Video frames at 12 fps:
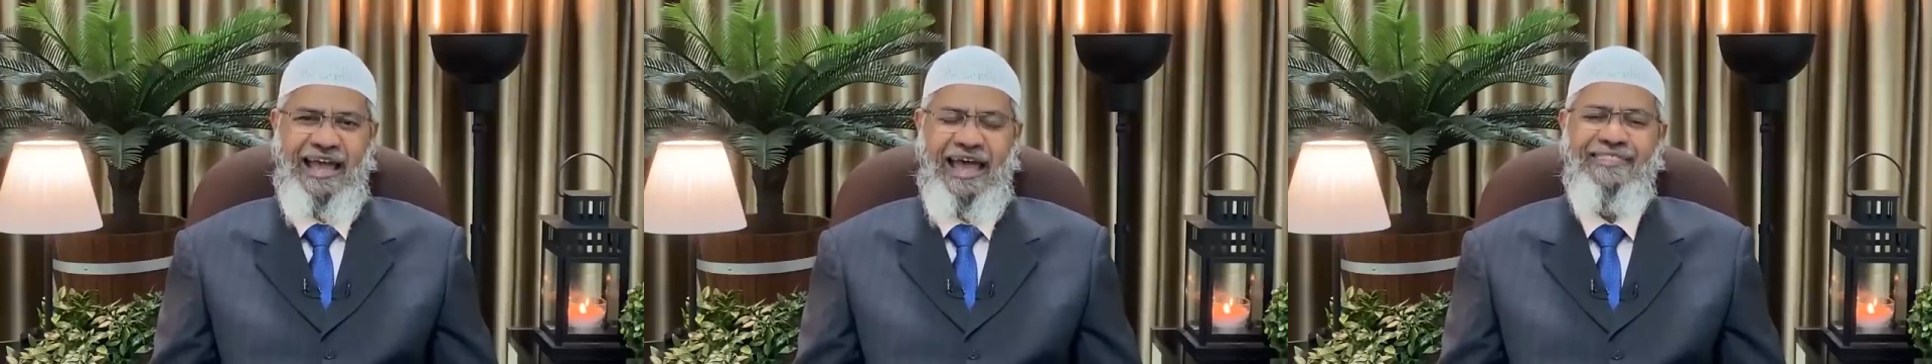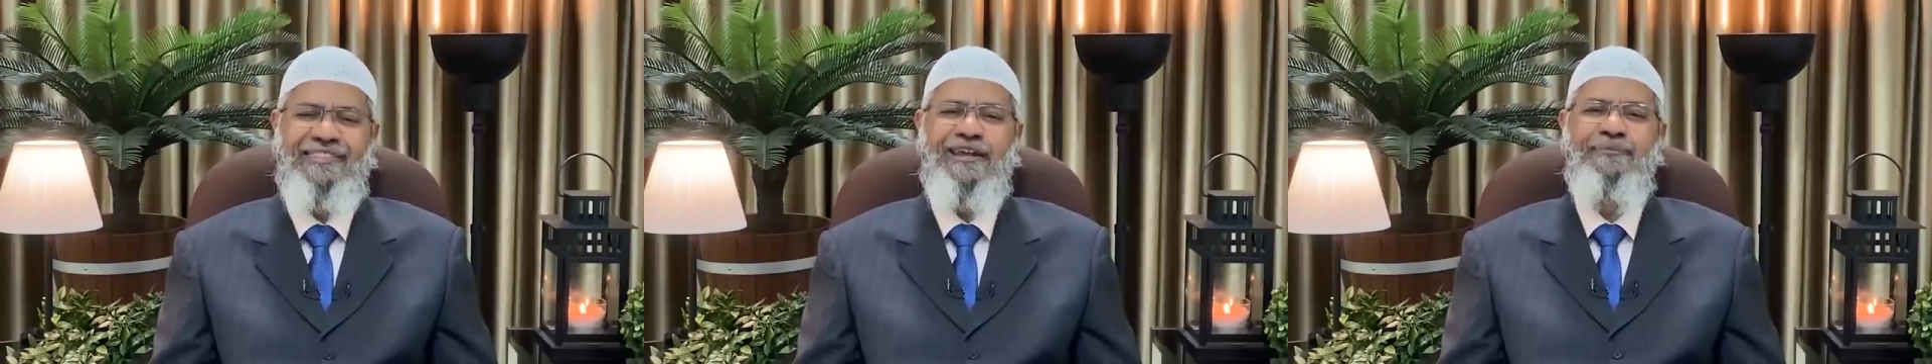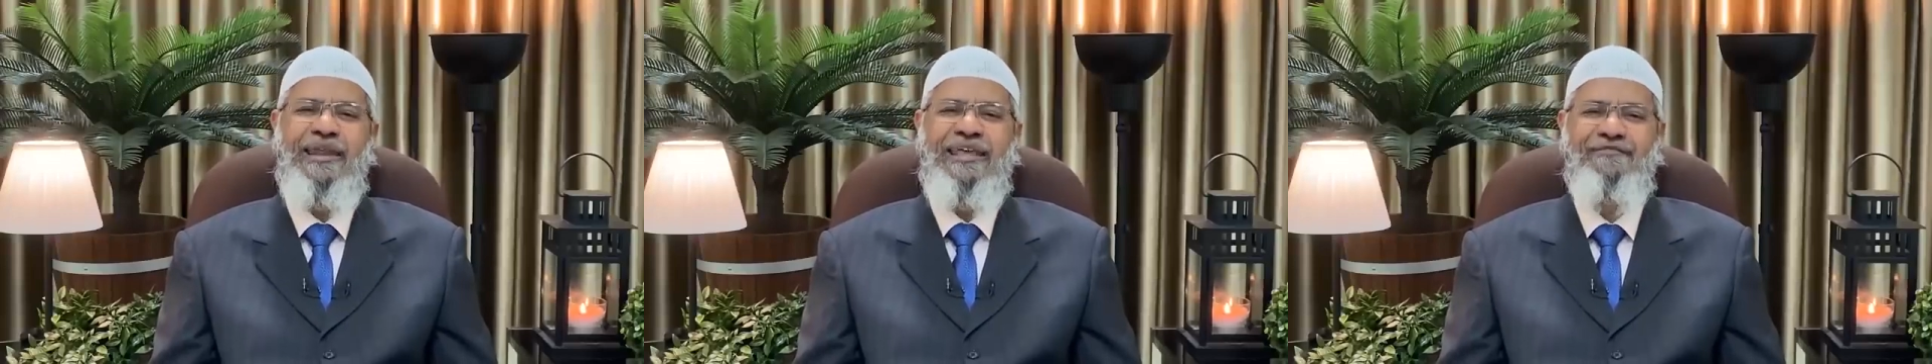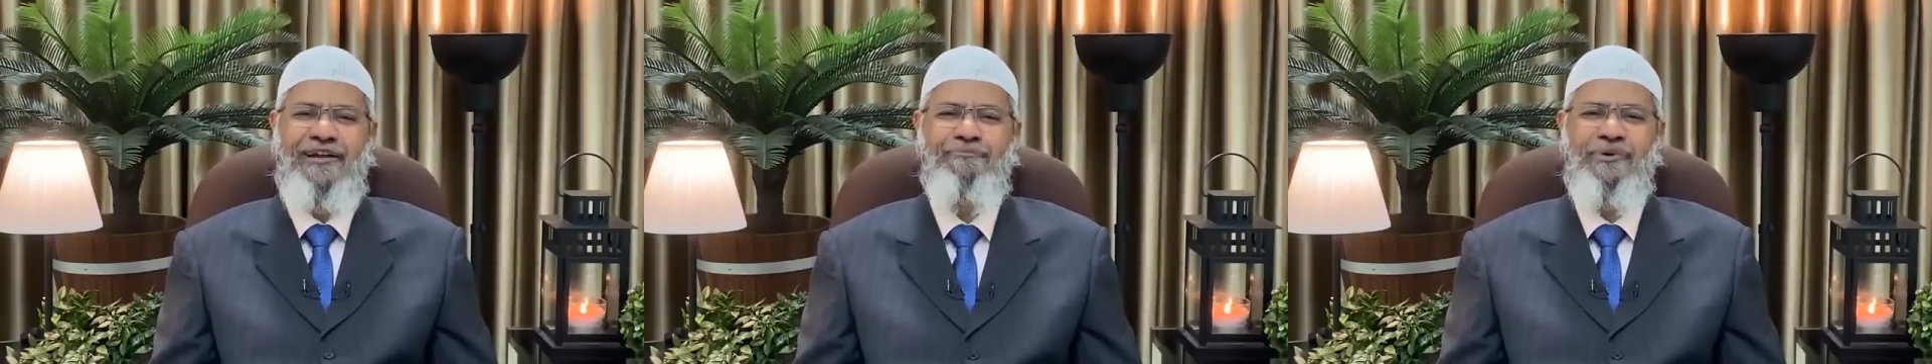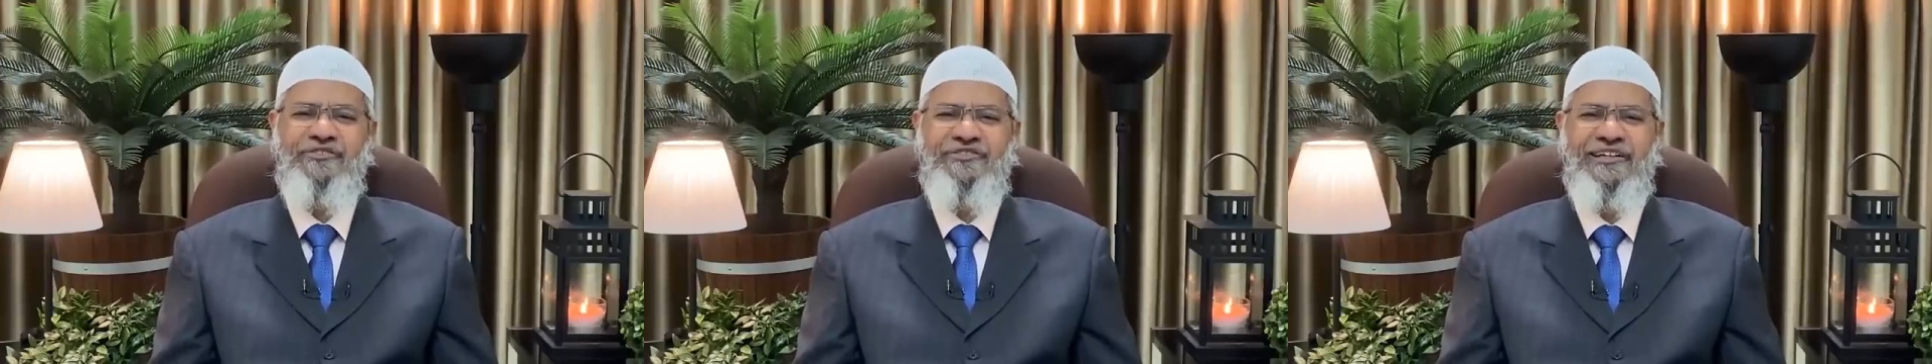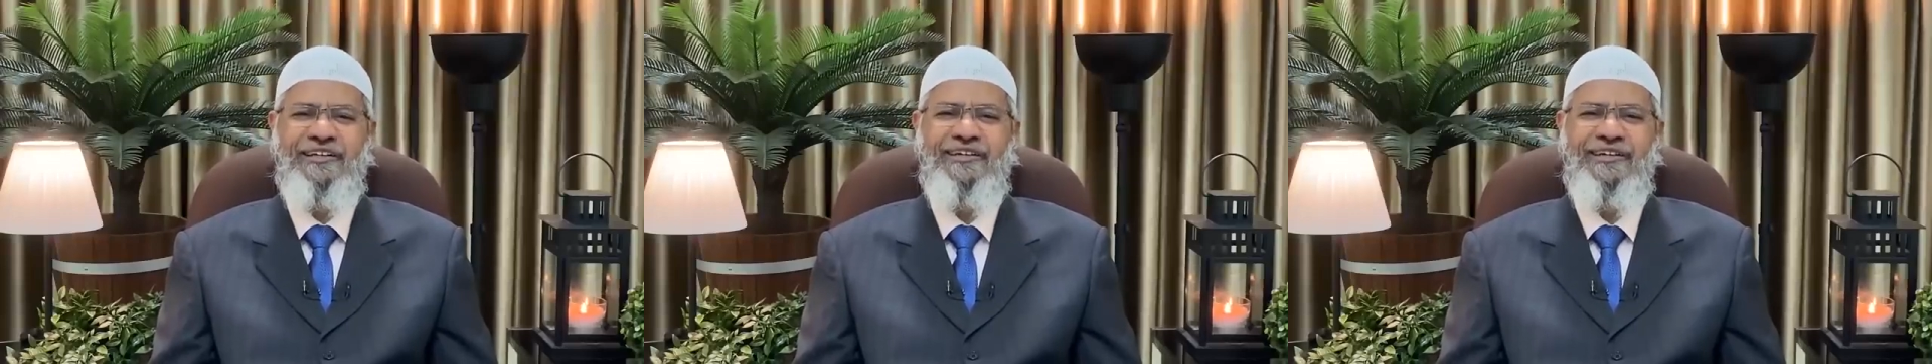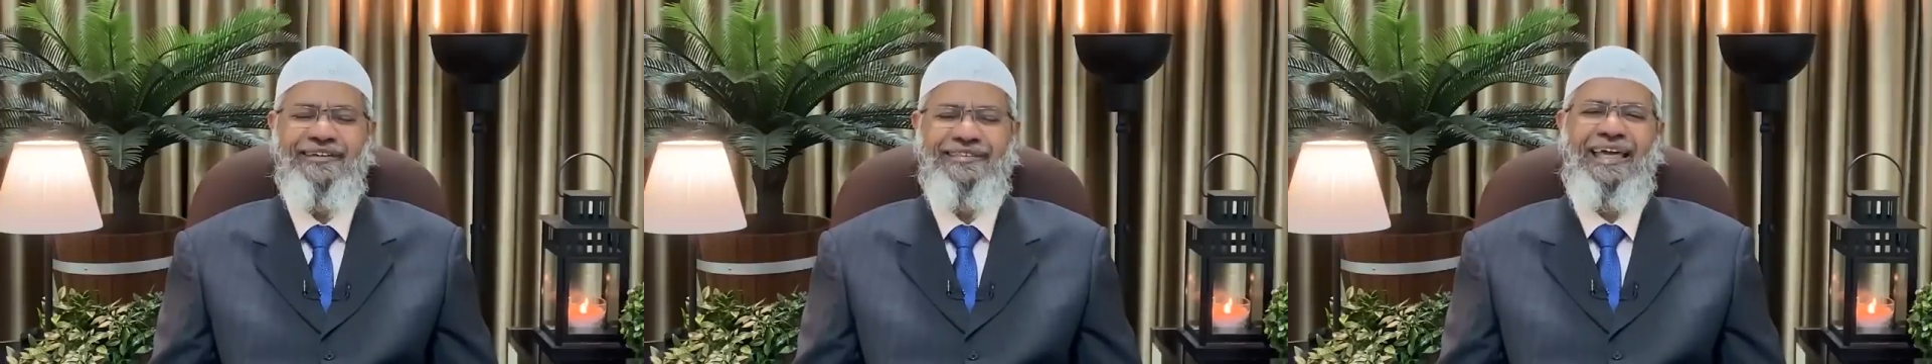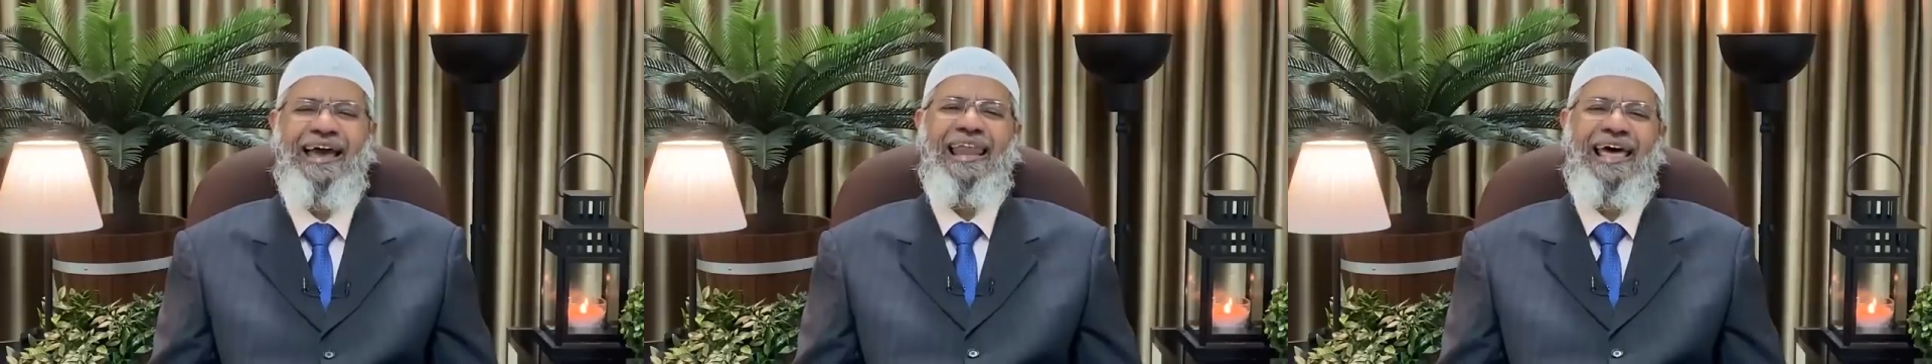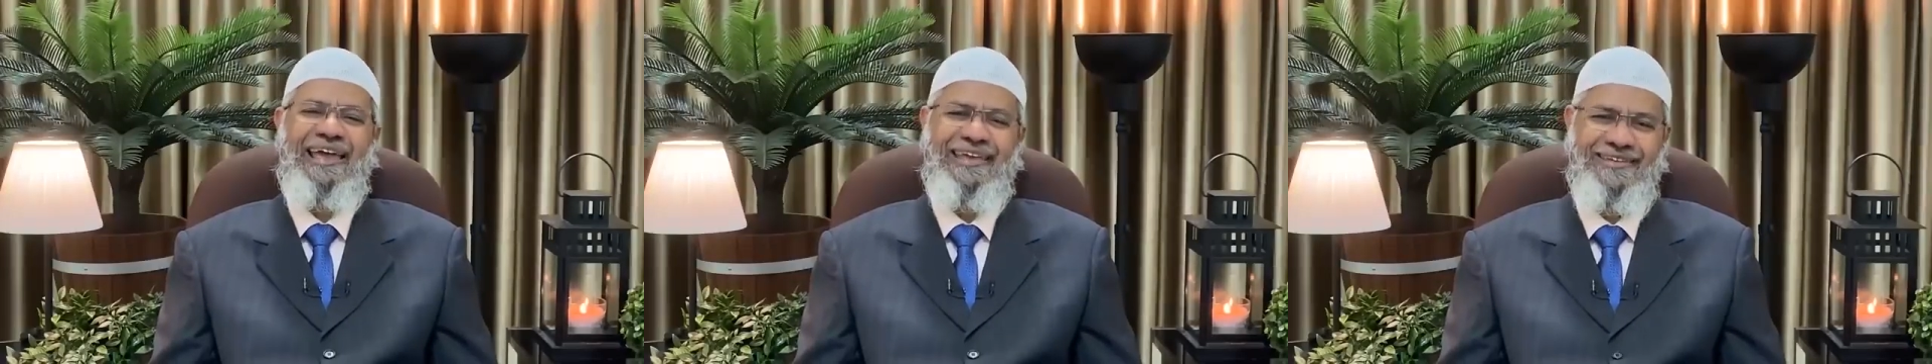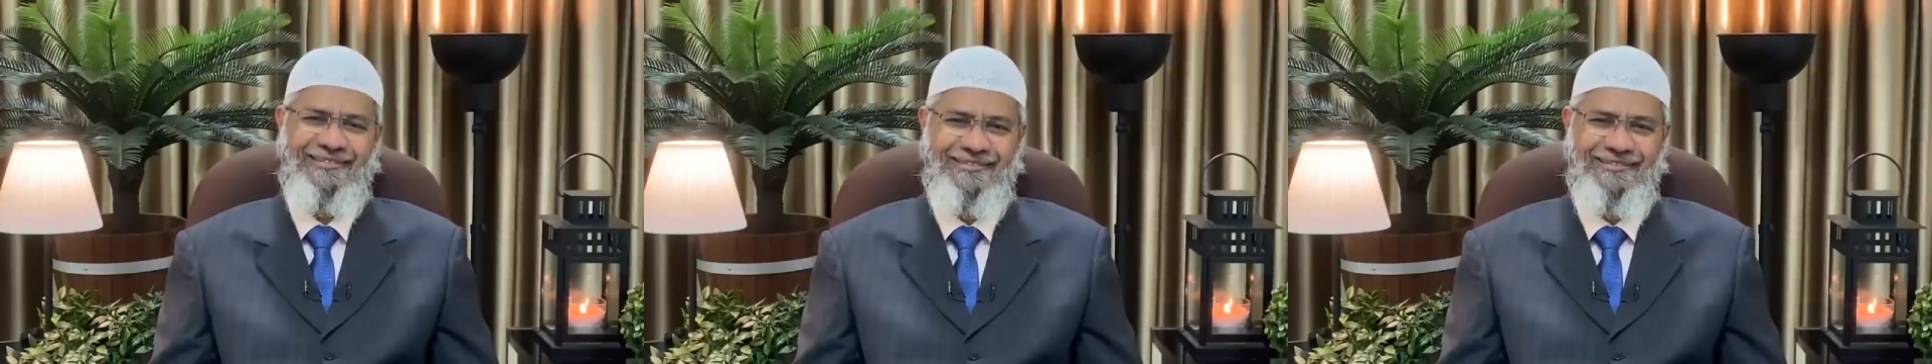And the remaining 1%, they are lying.